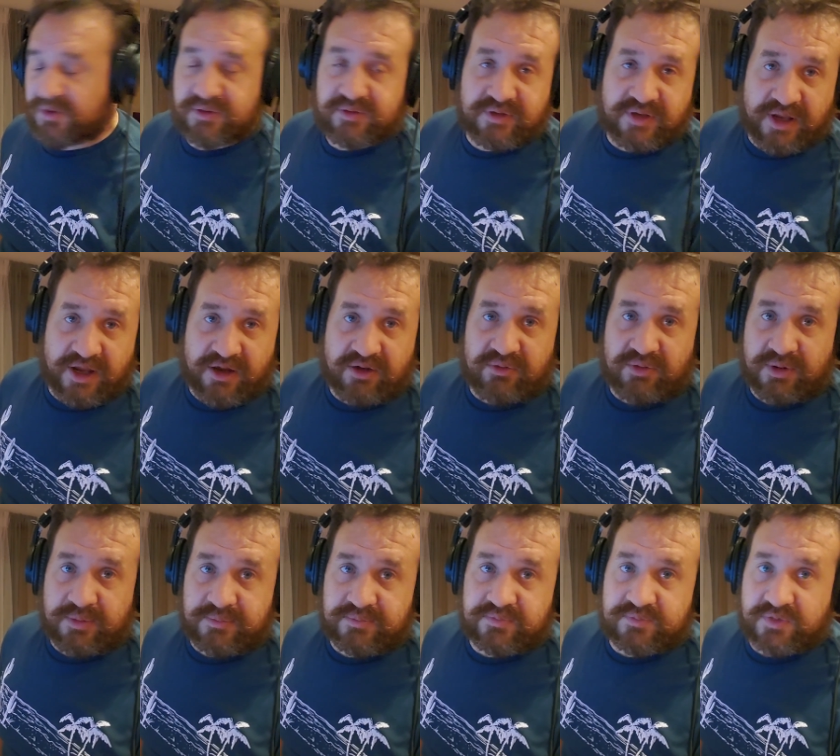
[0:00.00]
now
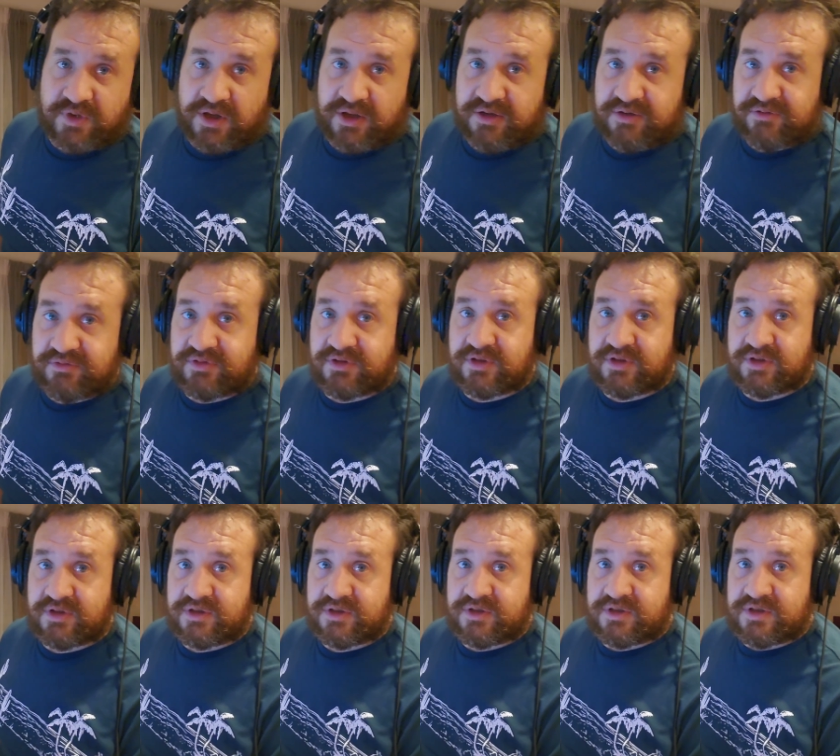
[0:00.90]
I'm kind of
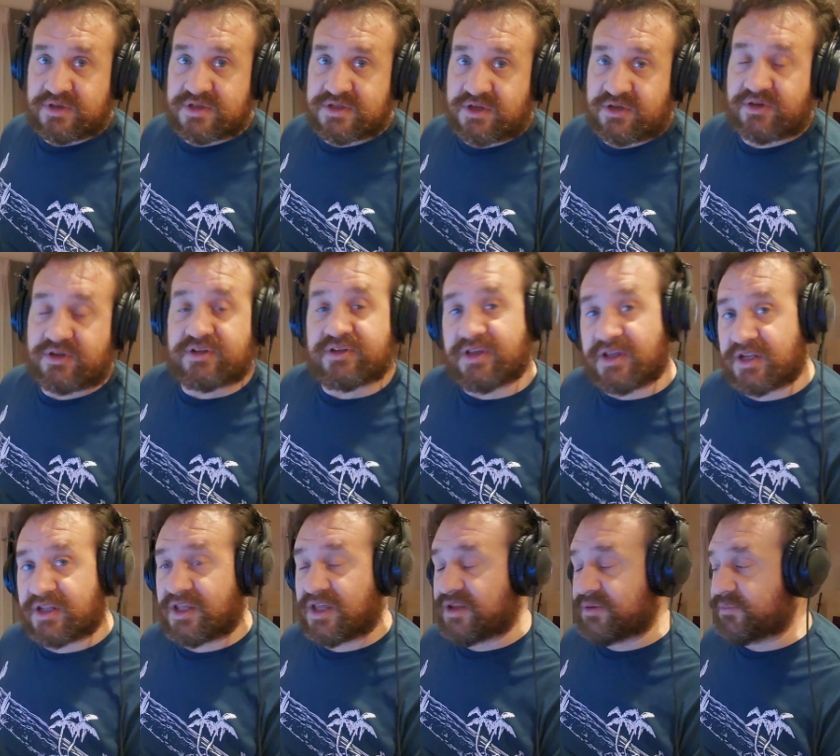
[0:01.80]
starting to
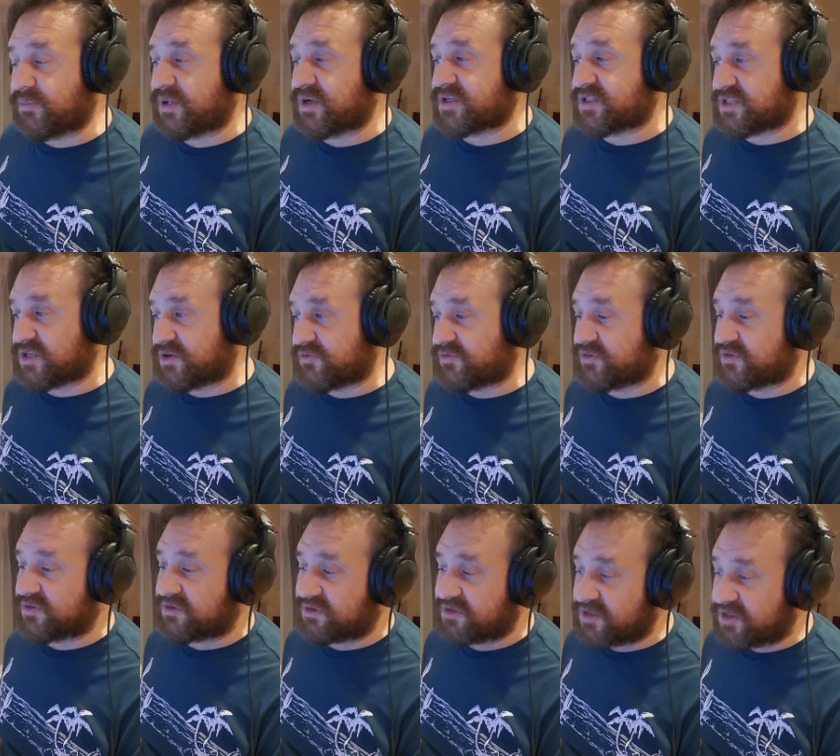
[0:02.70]
dedicate myself a
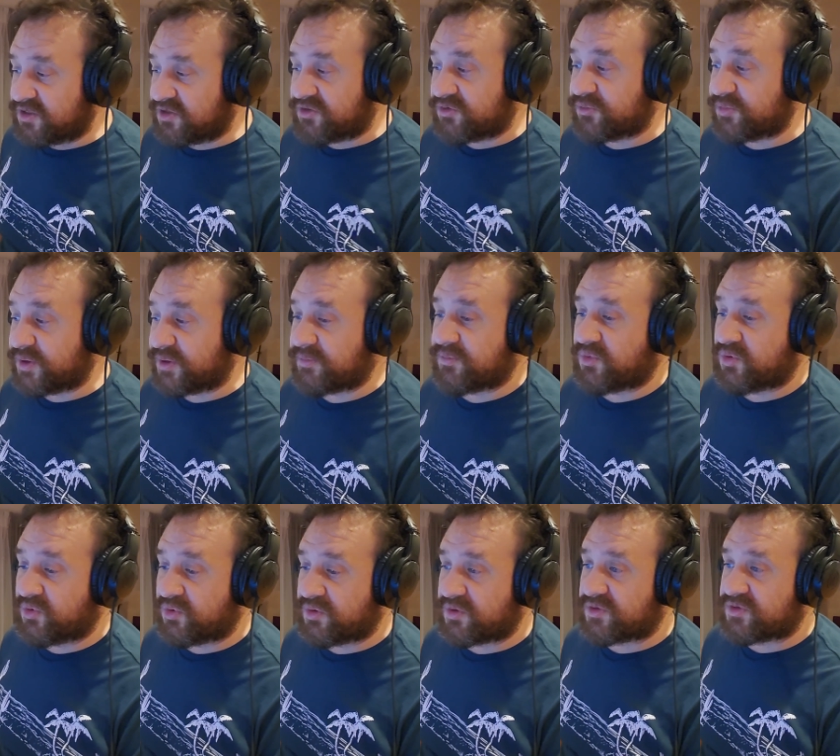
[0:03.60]
little bit
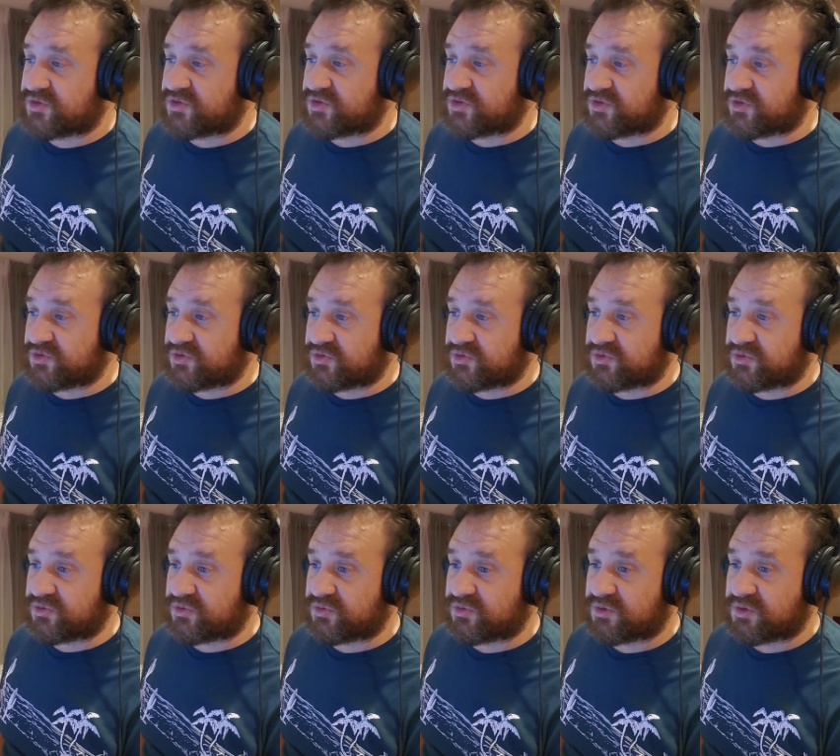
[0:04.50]
more
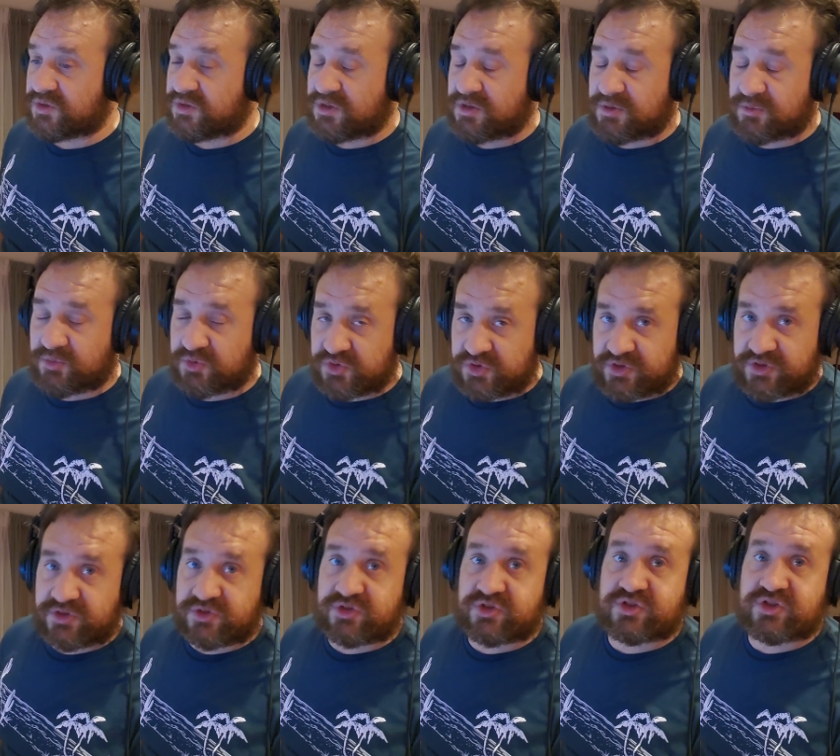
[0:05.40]
to
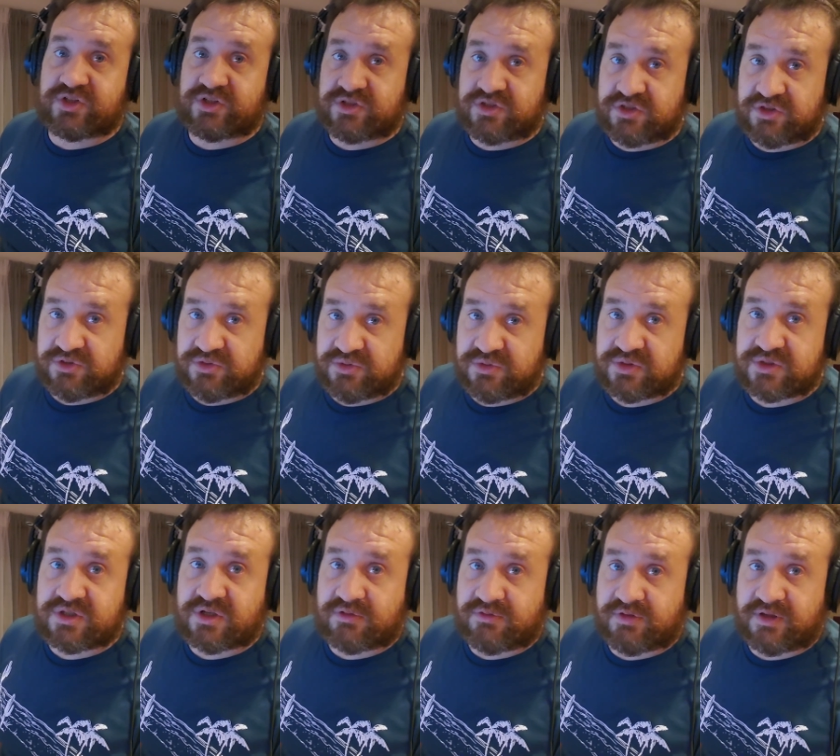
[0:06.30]
Brazilian Jiu Jitsu and
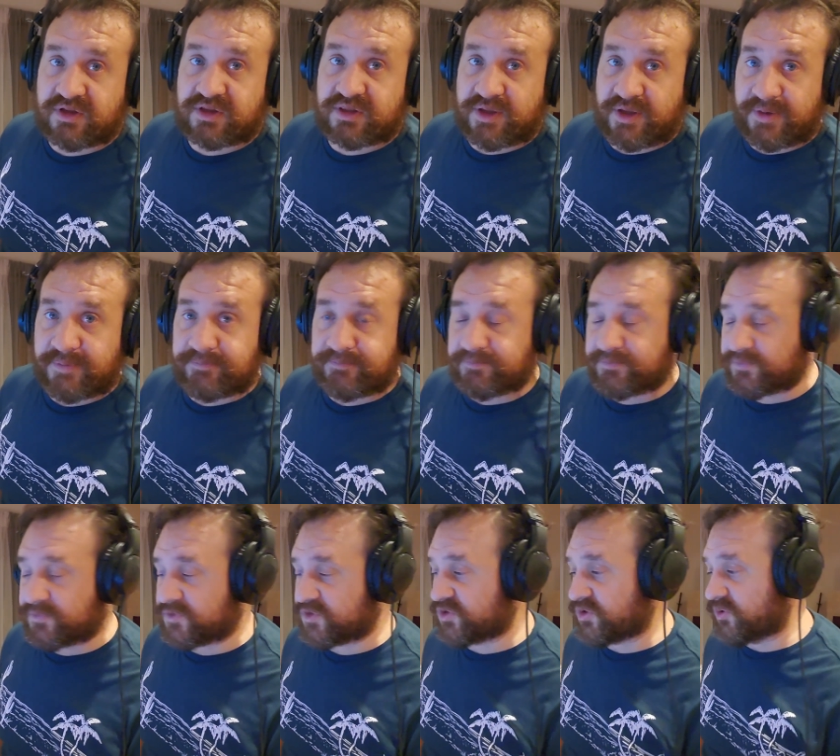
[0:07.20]
stuff like that.
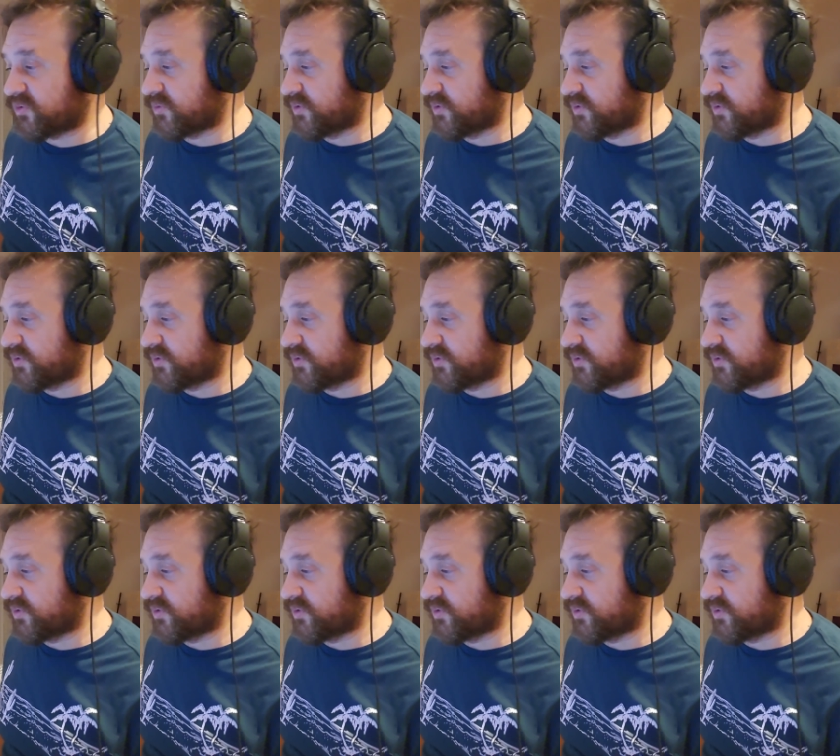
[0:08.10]
So,